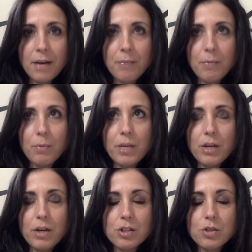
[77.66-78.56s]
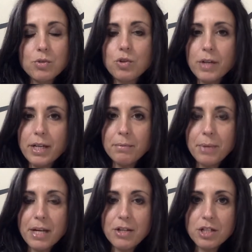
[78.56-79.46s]
We also treat
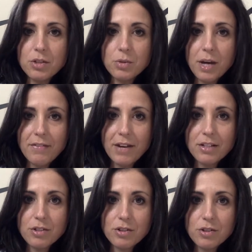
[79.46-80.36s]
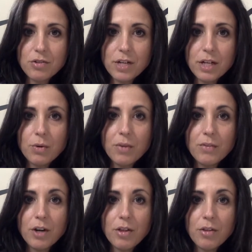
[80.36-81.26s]
patients who have had surgery or have
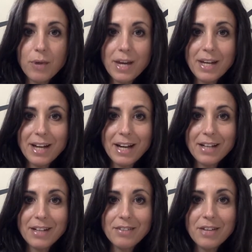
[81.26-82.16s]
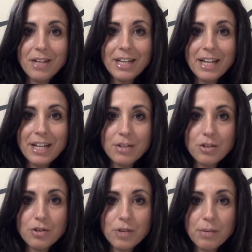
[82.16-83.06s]
gone through any kind of cancer
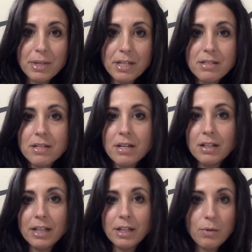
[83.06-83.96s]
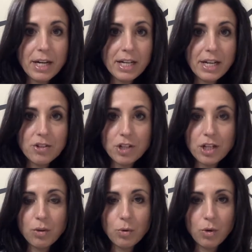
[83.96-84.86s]
treatments like radiation
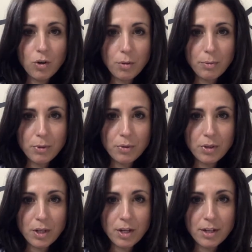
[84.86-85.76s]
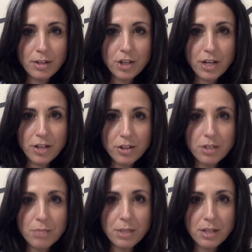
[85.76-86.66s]
or hormone changes
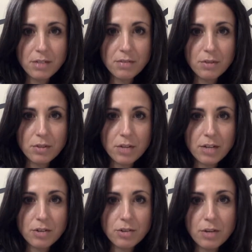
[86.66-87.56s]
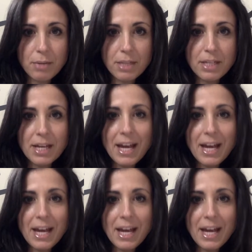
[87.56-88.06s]
because of those cancer treatments.